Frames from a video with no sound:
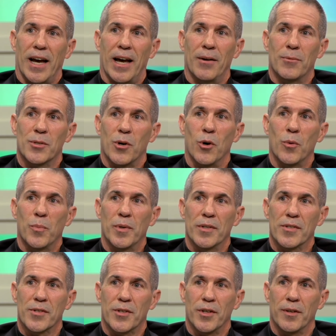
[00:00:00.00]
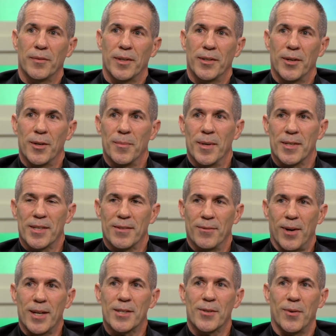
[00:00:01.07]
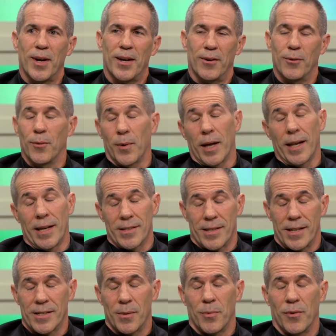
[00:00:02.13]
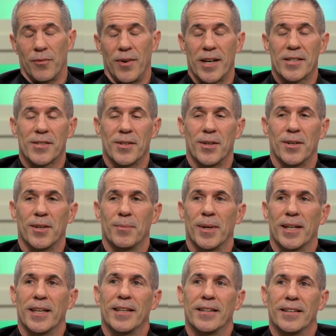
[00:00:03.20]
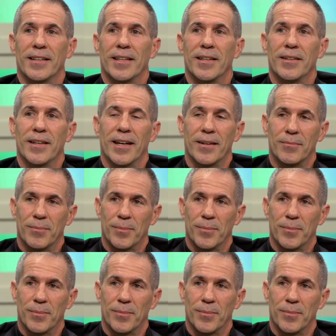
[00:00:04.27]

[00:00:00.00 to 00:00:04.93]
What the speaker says: I was hoping to serve under him as a professor, but he got